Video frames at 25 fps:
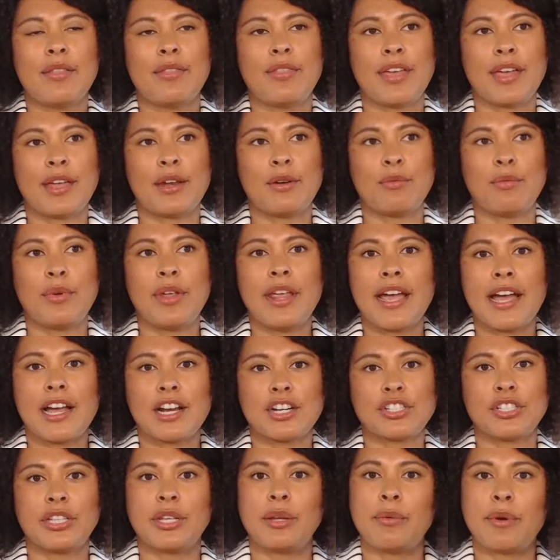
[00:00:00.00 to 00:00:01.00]
then we
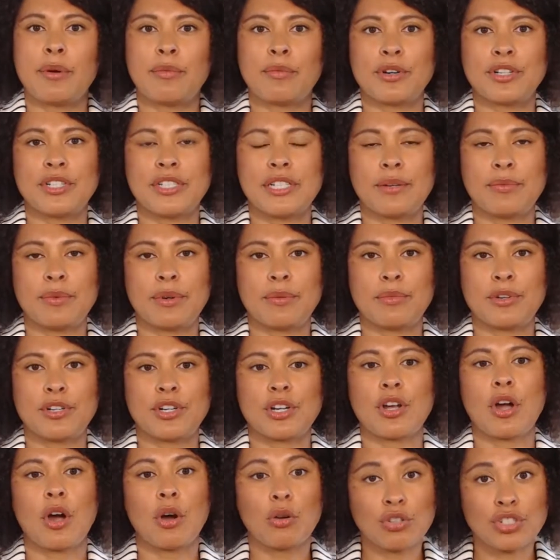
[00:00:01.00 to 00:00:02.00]
actually when we're t- when we're
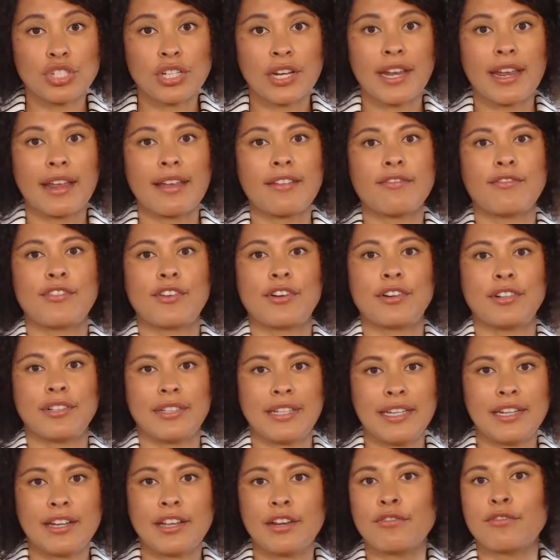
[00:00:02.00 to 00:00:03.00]
coaching for
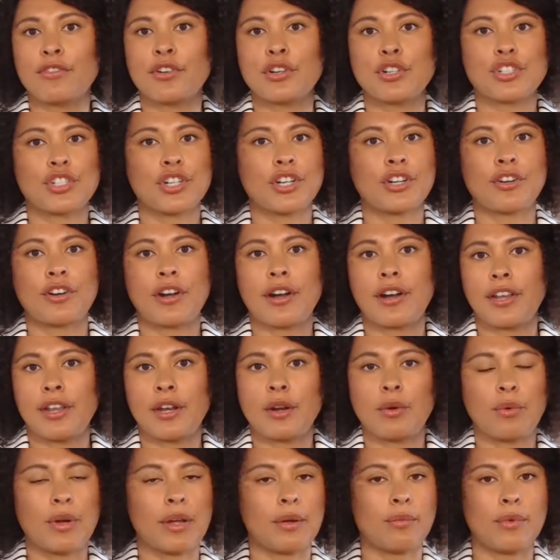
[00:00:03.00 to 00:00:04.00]
lead conversion or you
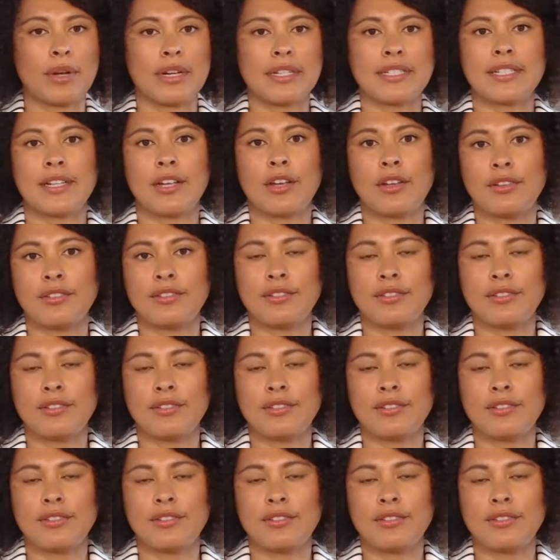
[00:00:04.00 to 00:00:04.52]
know what what to